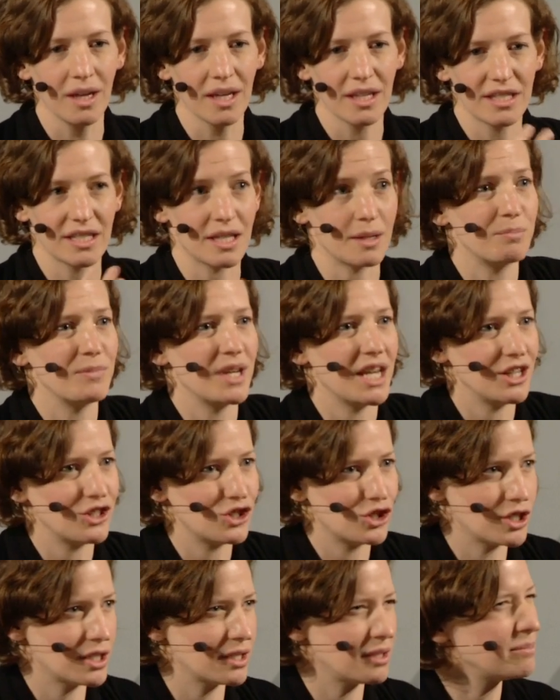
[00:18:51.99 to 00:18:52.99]

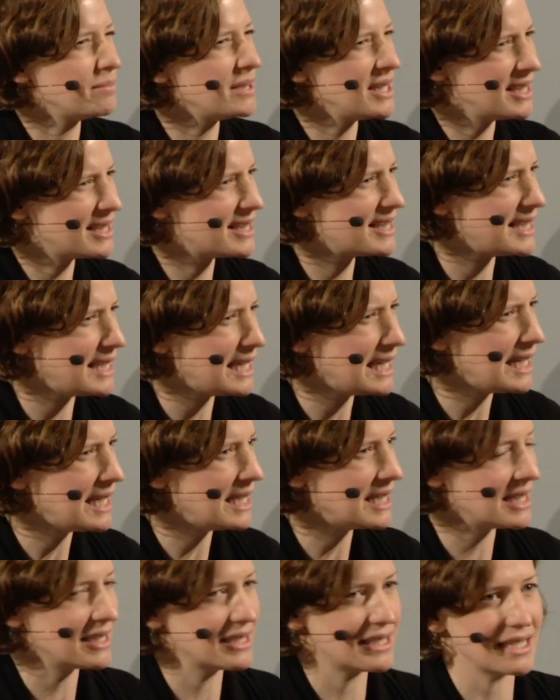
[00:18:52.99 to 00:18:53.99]
subnatures that have been
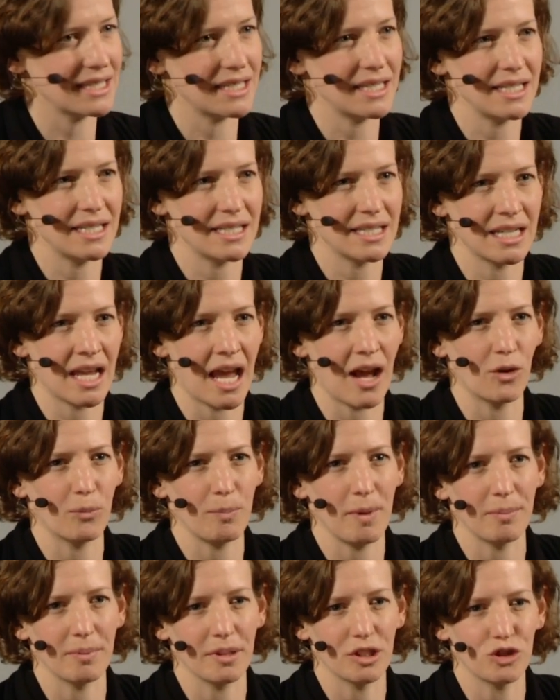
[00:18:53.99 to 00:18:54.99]
seen in cities and how
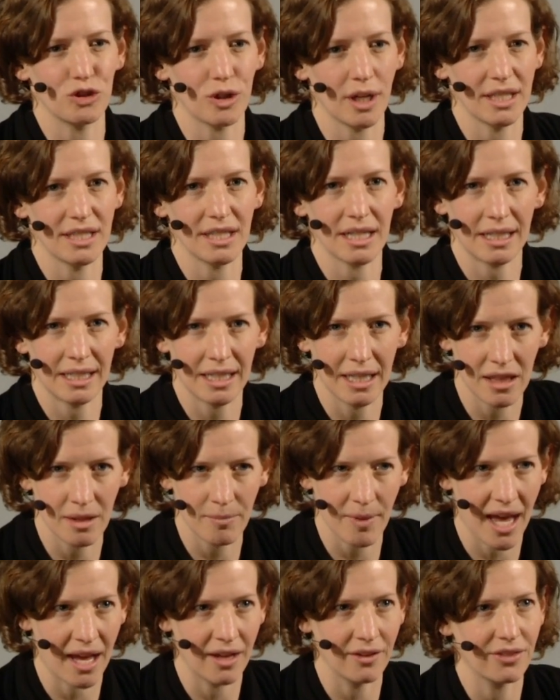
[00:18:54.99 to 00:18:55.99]
people had tried to clear
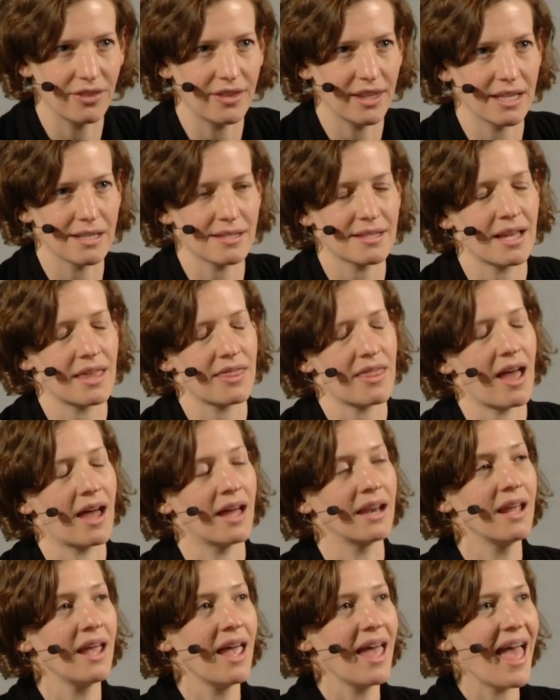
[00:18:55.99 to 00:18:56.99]
them out and things like
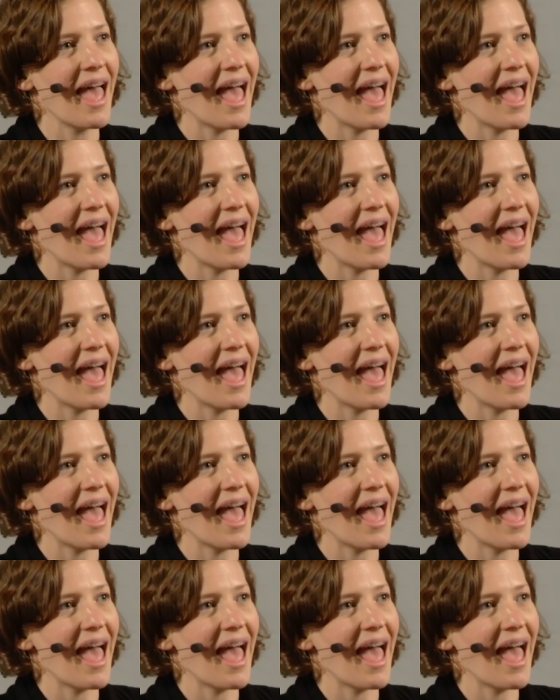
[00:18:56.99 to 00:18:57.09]
that.